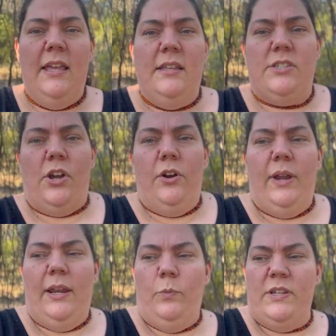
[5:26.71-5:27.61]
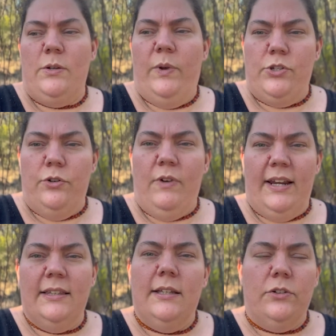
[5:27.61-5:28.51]
So in winter we do run
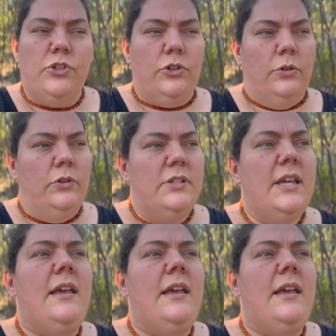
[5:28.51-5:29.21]
a little short.